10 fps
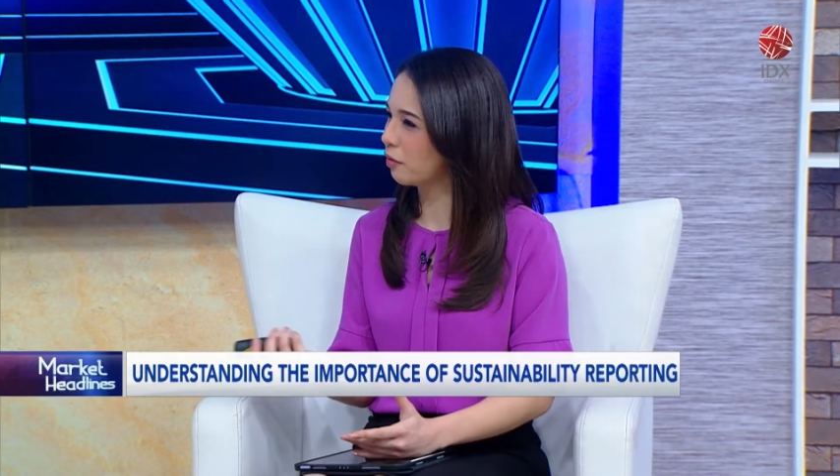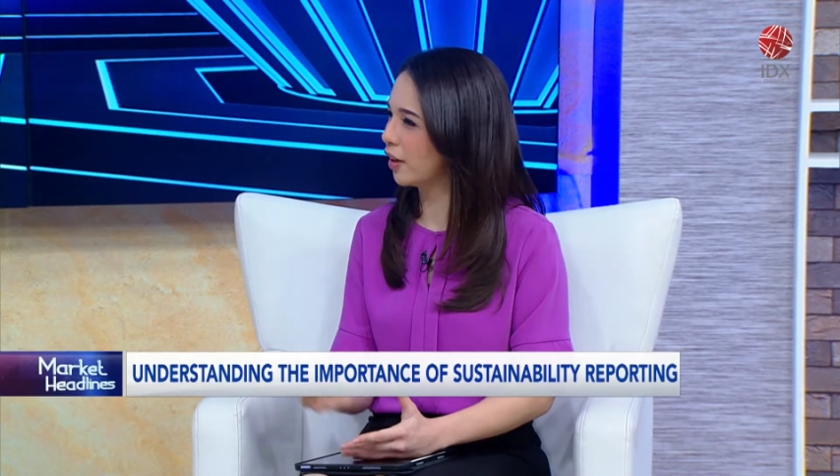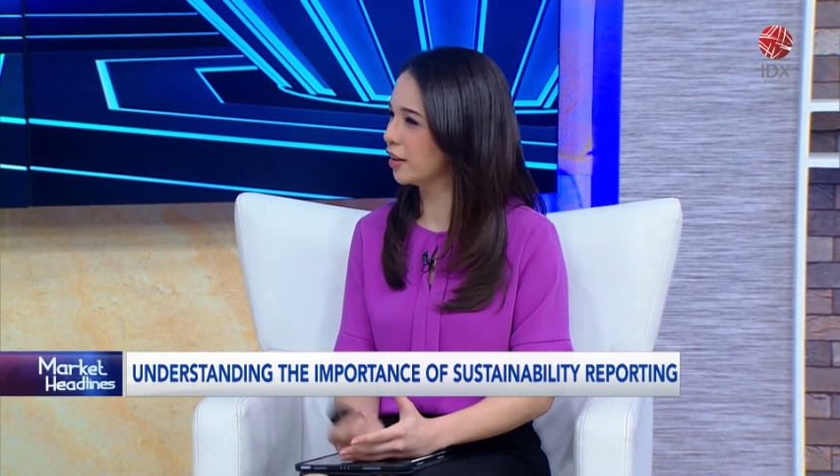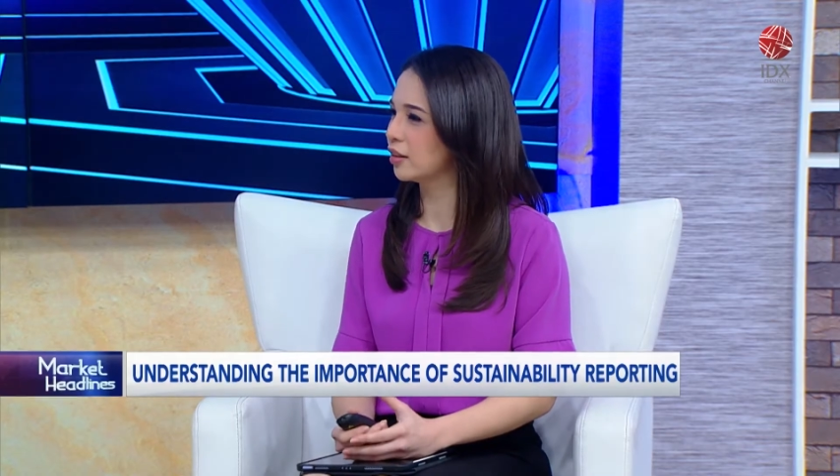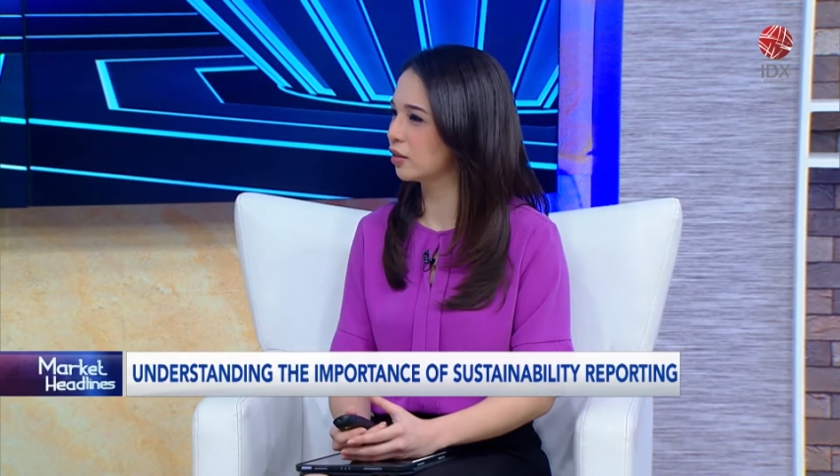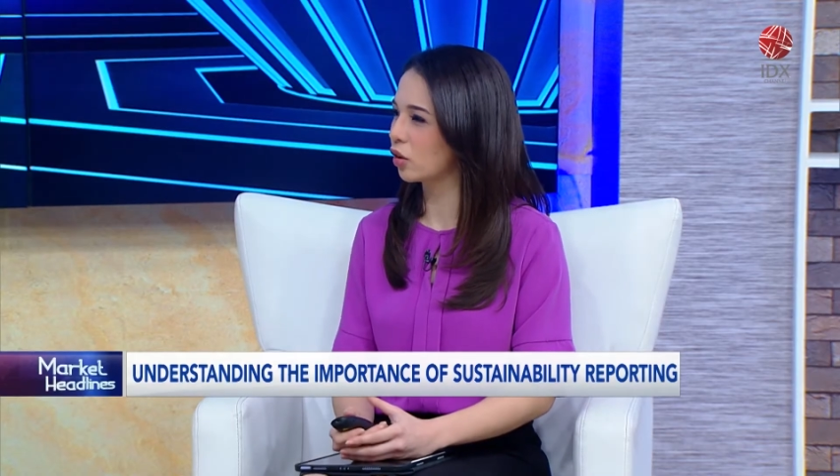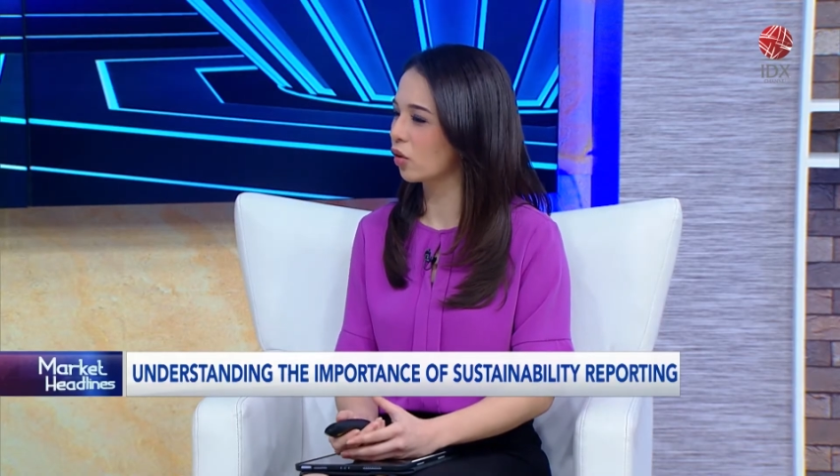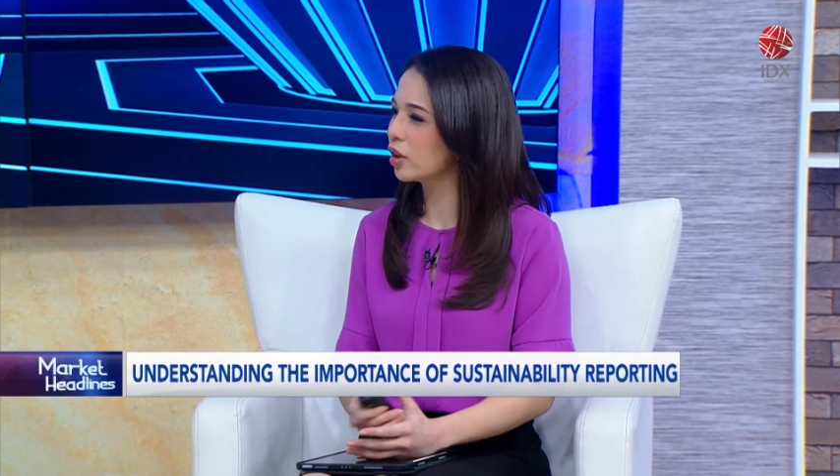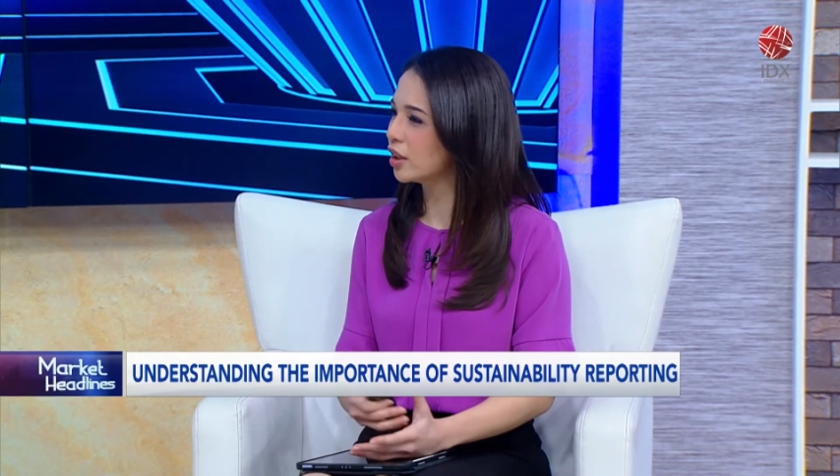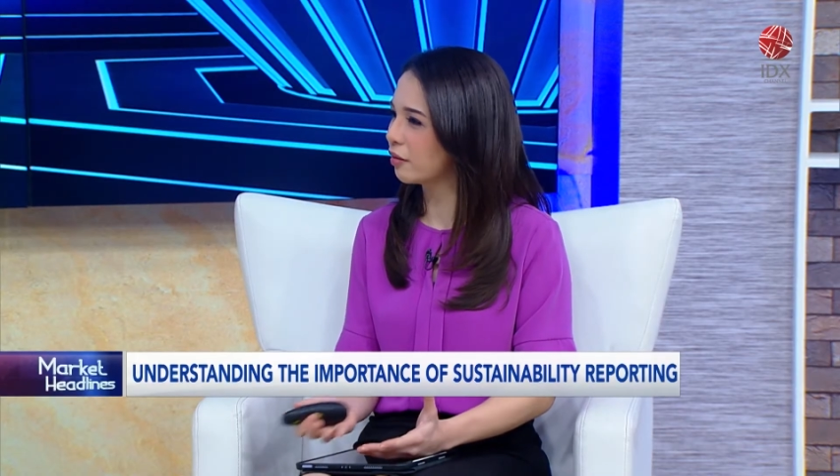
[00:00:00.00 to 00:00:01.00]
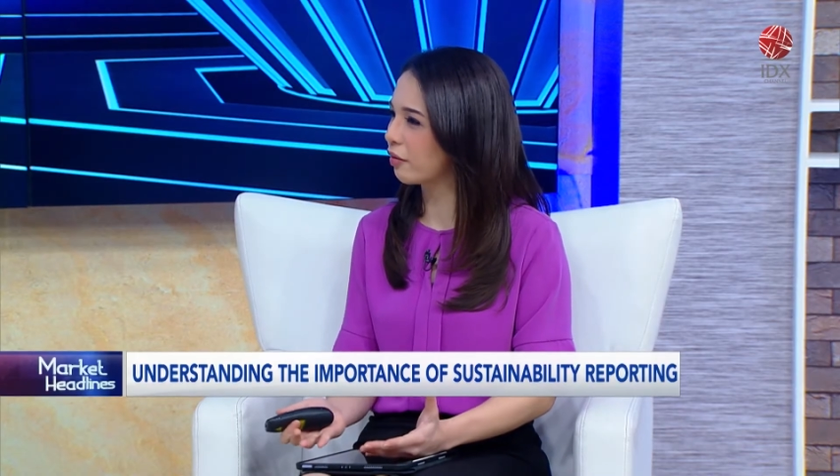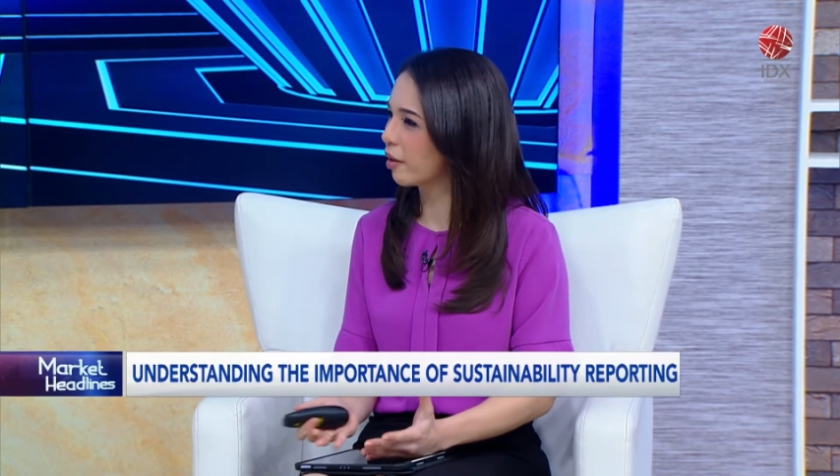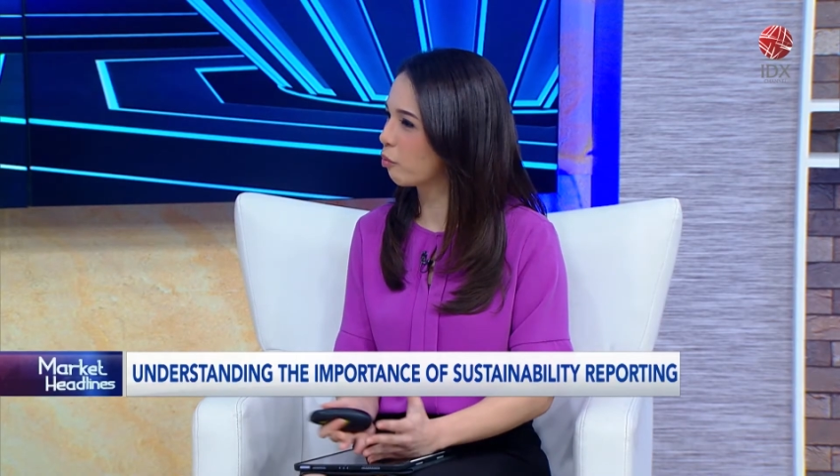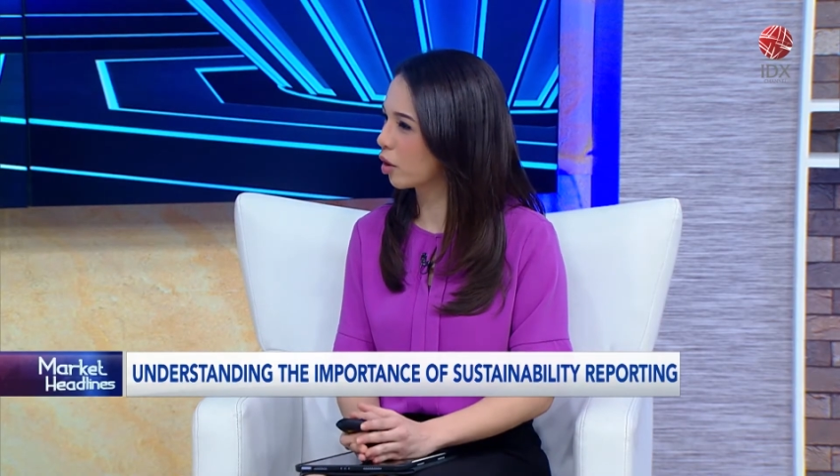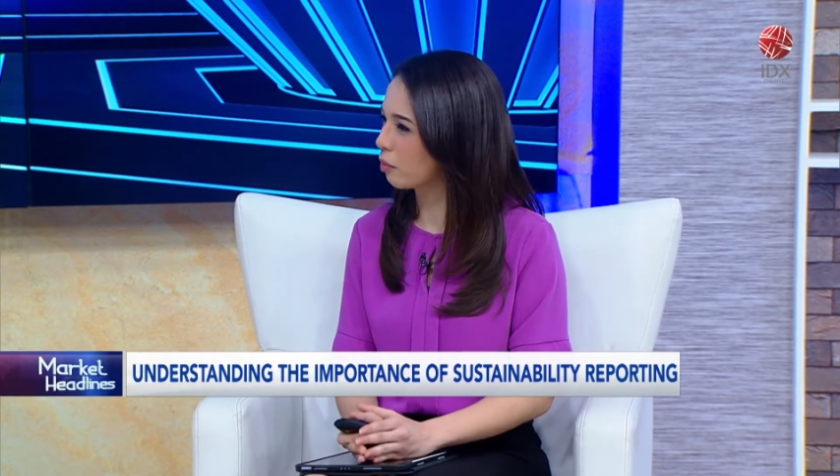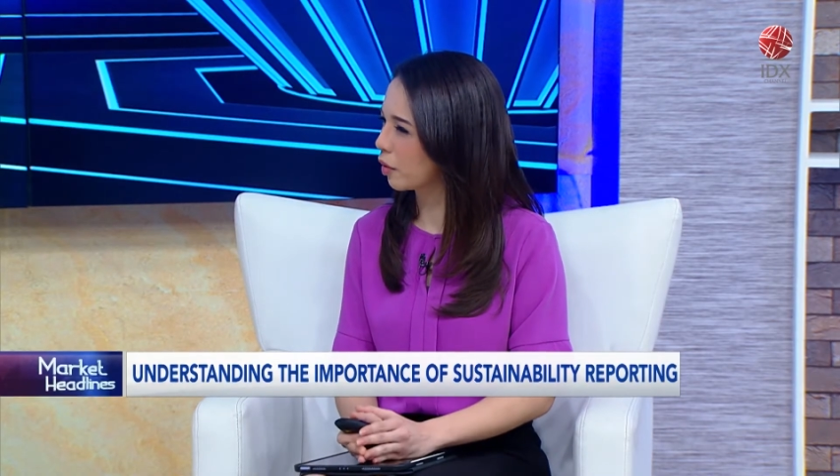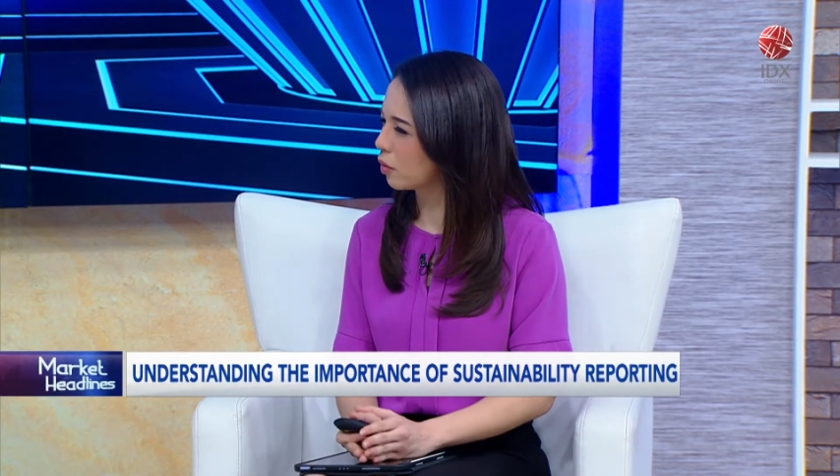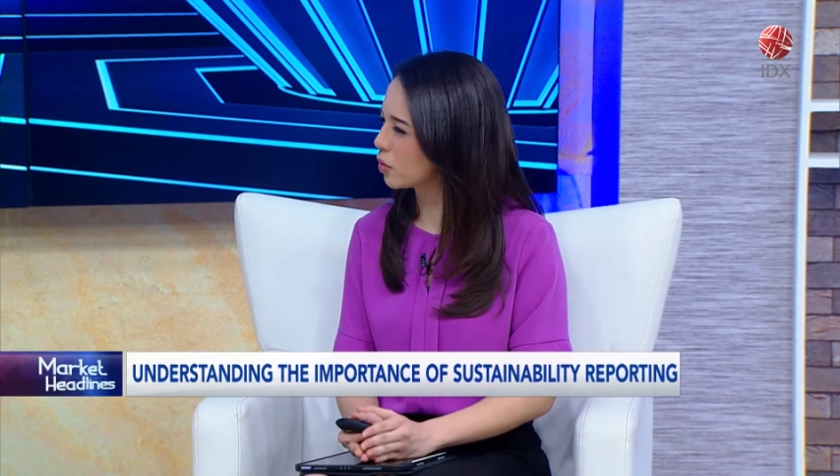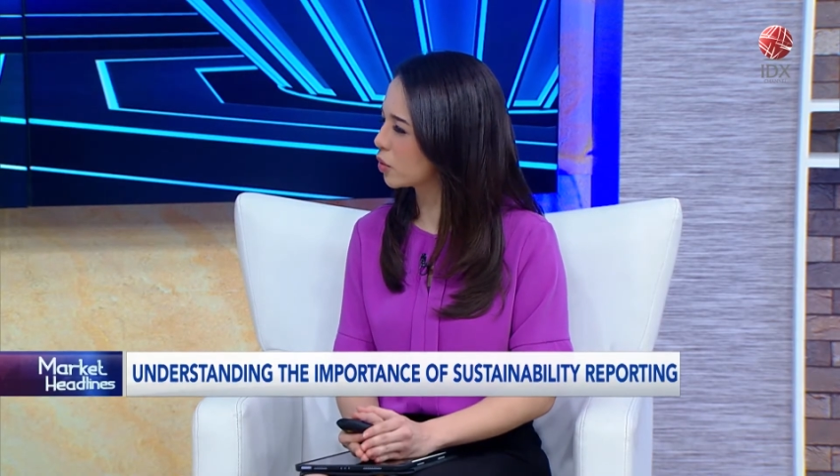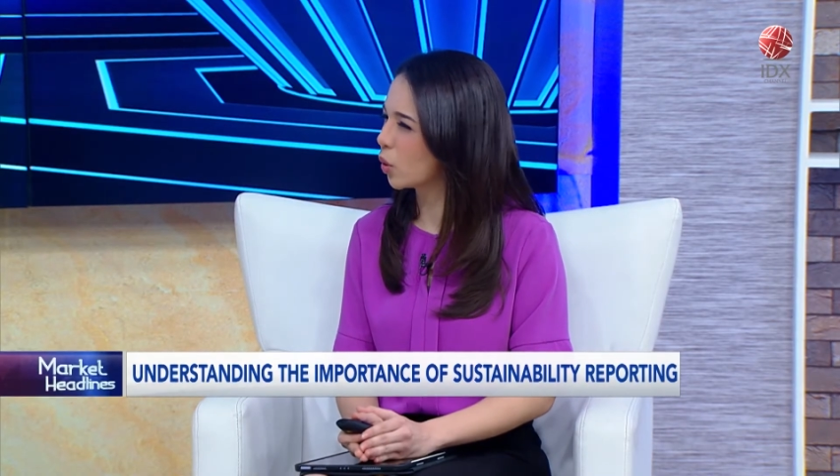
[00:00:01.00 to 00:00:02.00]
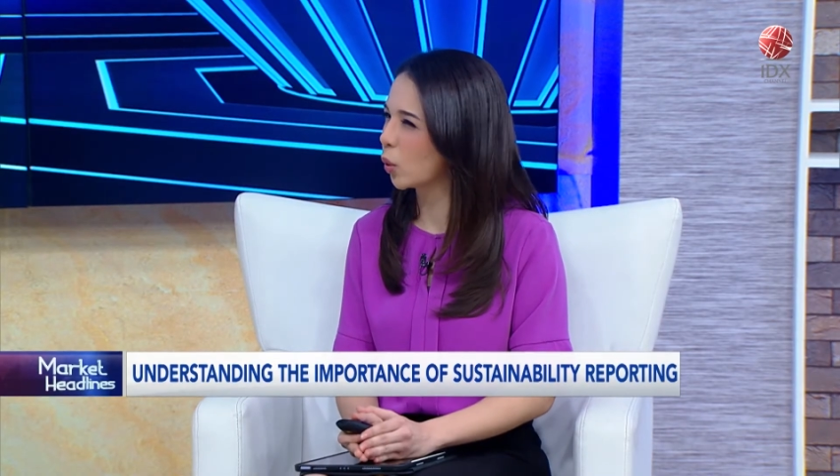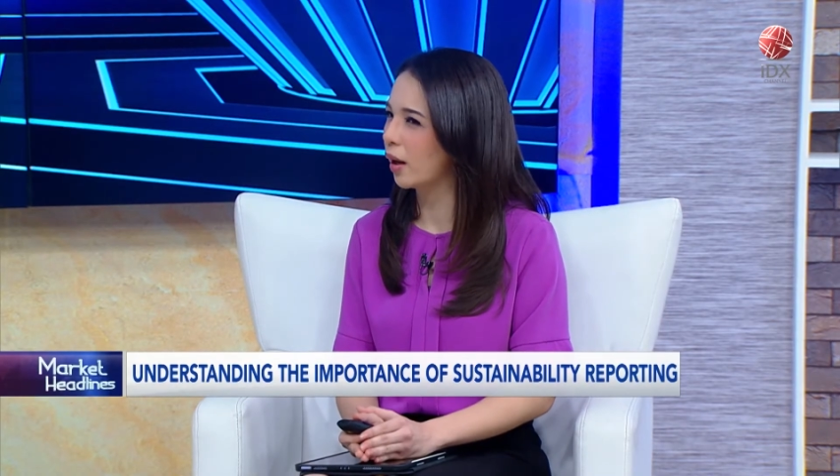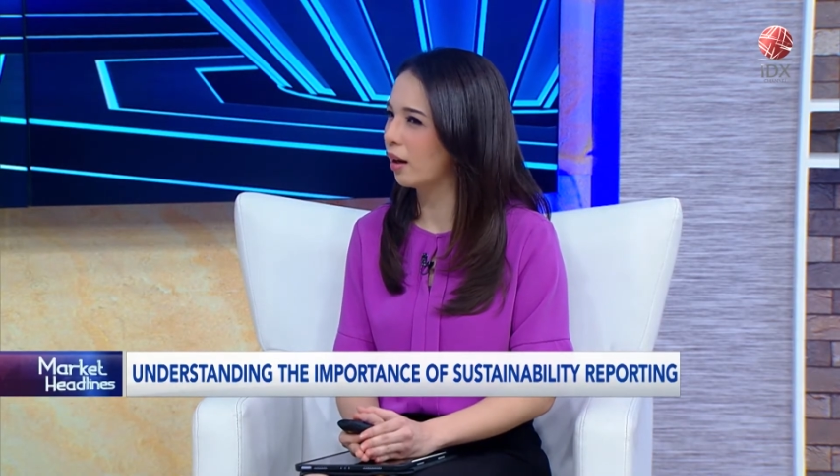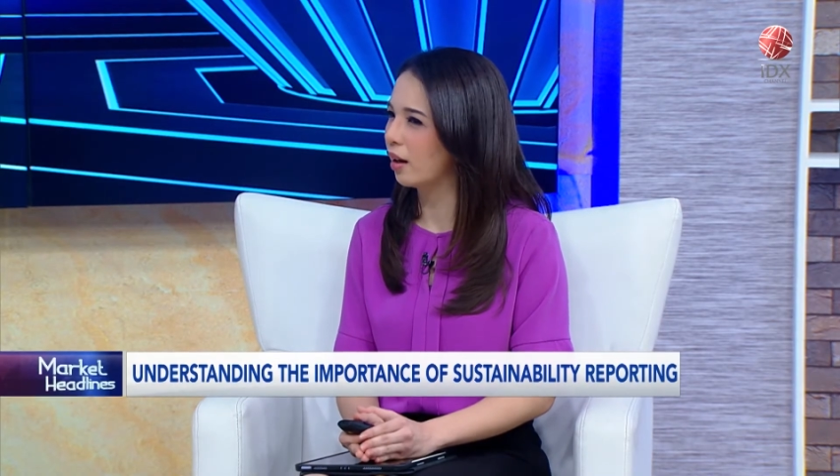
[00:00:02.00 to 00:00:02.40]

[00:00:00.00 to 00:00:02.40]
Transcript: provides not only the framework, but also,